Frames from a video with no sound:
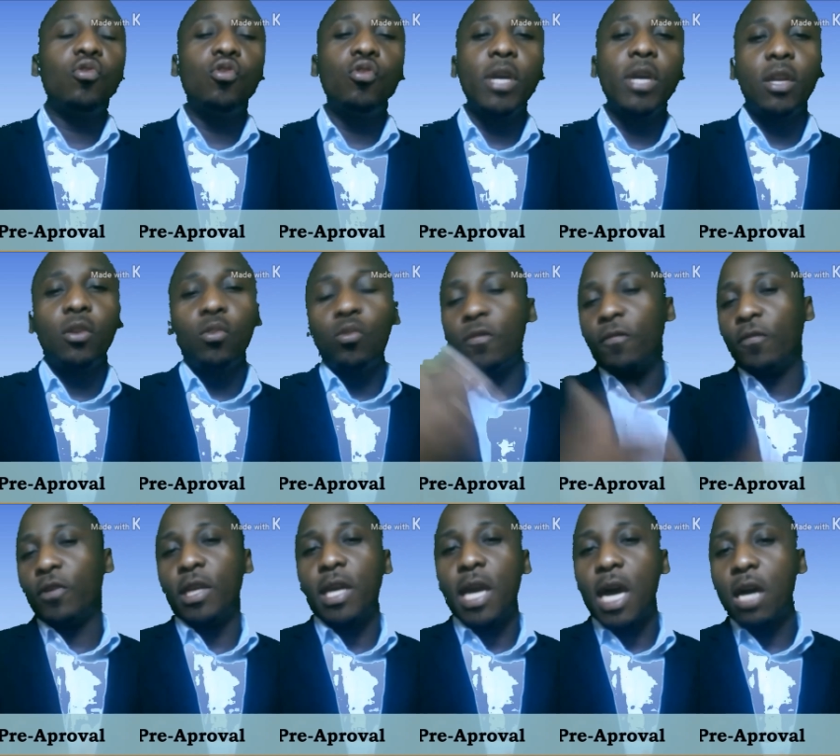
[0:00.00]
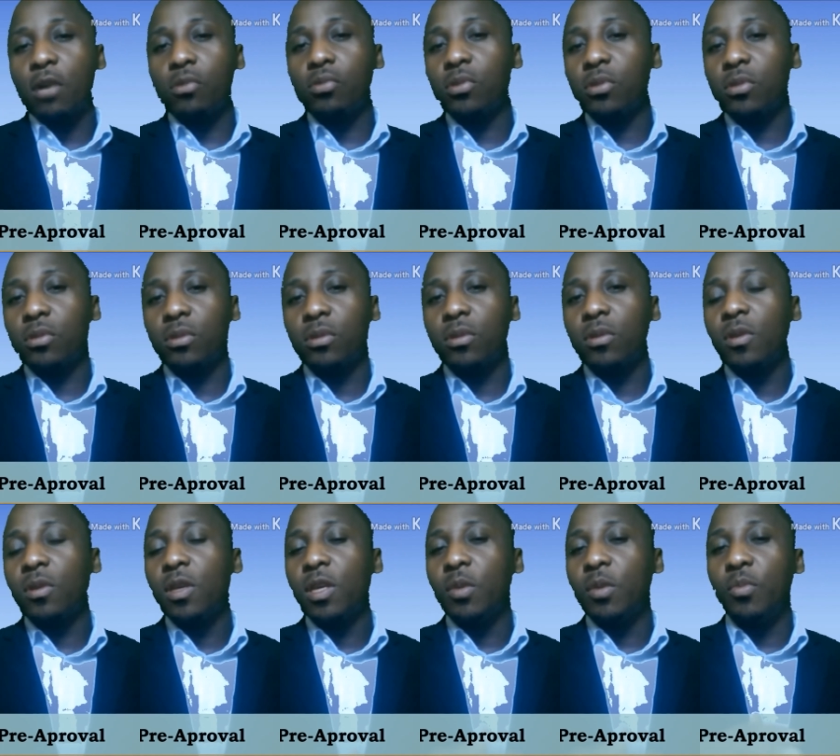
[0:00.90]
go and look for the house
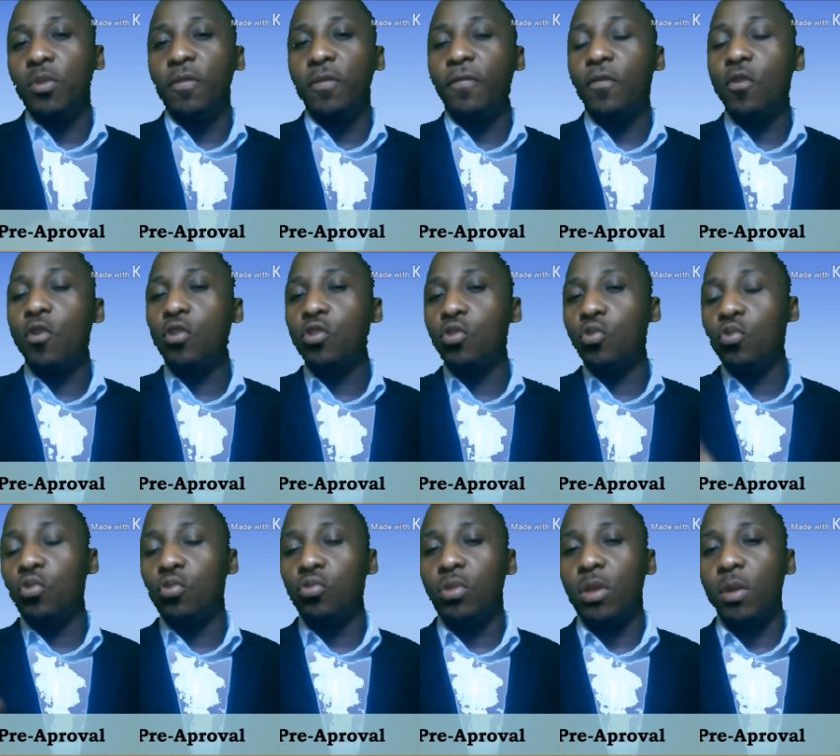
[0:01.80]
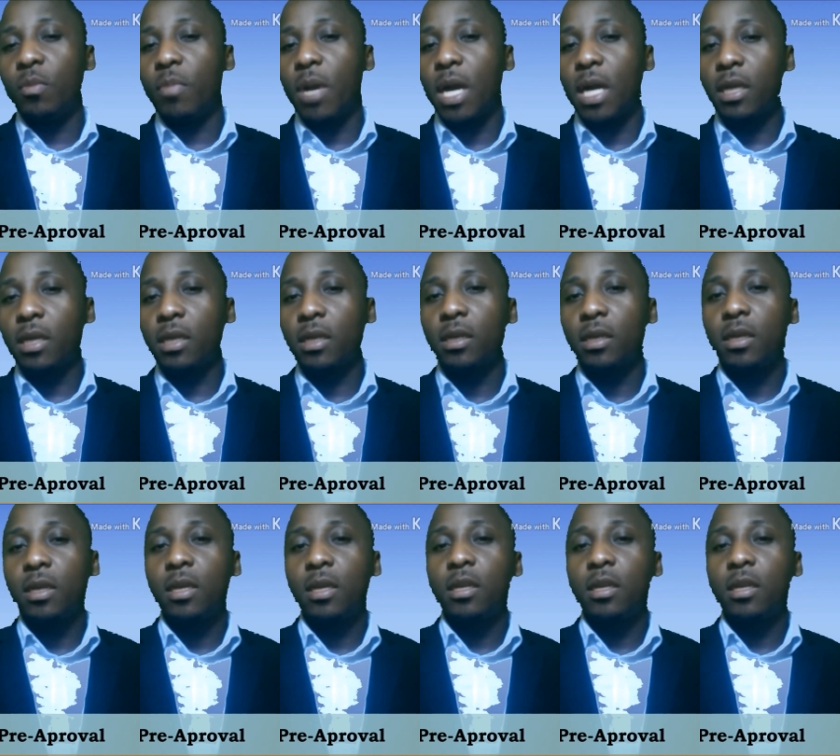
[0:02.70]
before you go to the bank